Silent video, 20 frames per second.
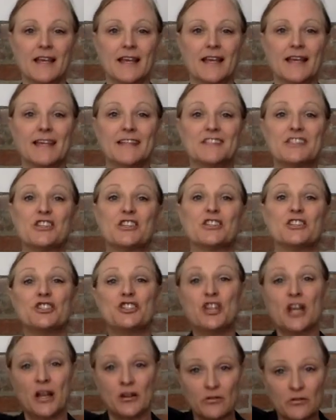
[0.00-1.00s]
It's the
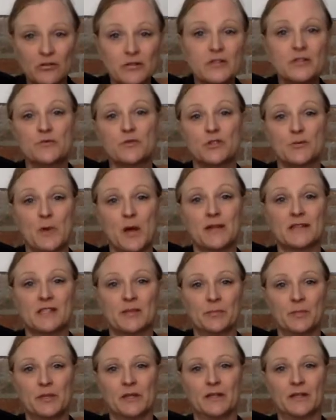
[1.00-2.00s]
general's
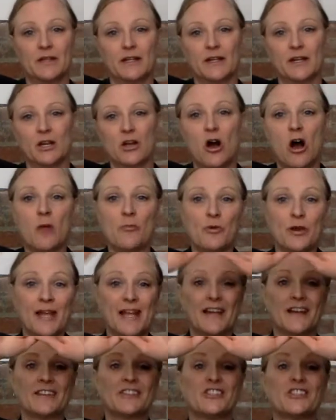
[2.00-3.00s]
responsibility to
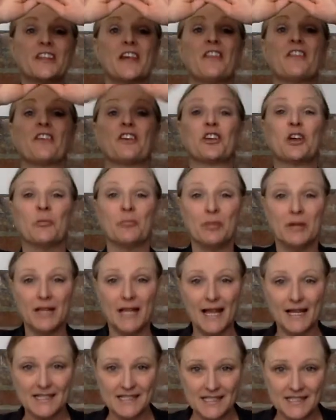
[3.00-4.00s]
comprehend the
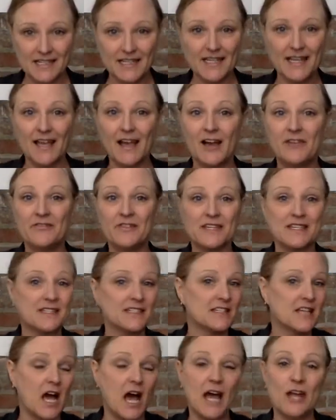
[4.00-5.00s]
complexity of the
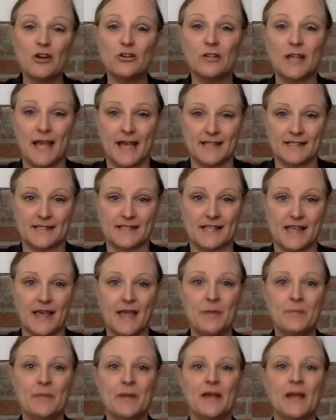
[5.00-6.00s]
entire
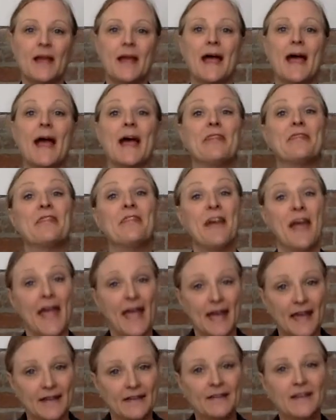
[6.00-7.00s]
landscape and
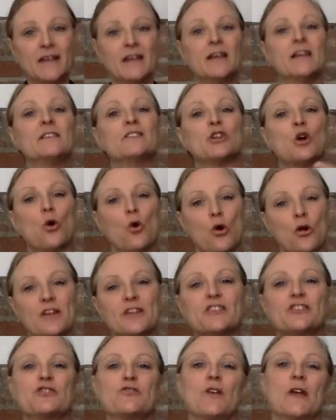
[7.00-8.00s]
then to
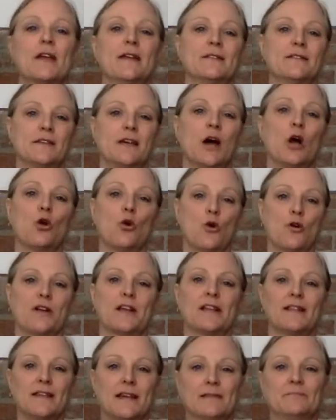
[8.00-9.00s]
orchestrate
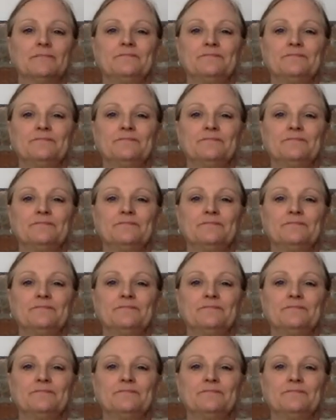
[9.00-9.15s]
accordingly.